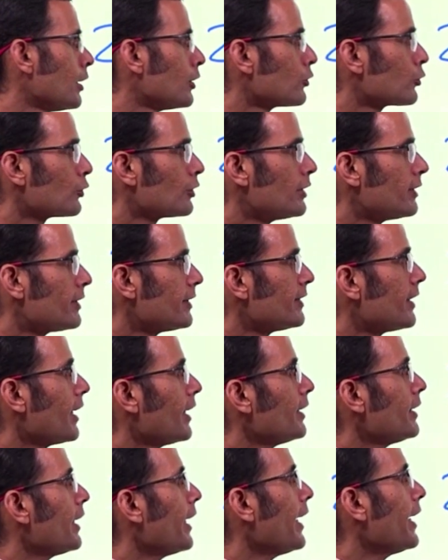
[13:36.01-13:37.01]
So this is
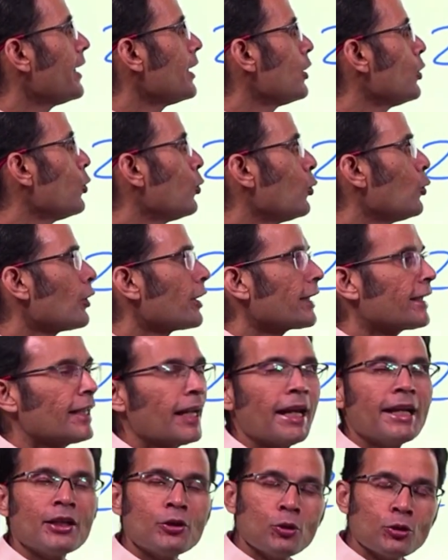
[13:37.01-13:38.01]
an
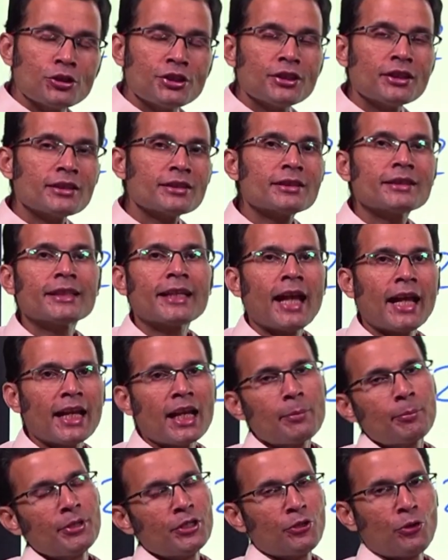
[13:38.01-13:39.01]
endogenous
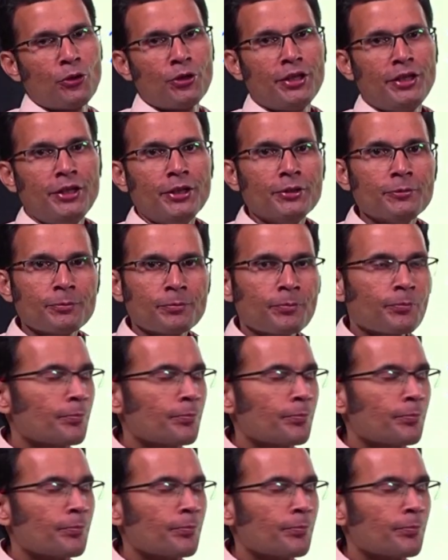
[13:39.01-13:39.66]
cannabinoid,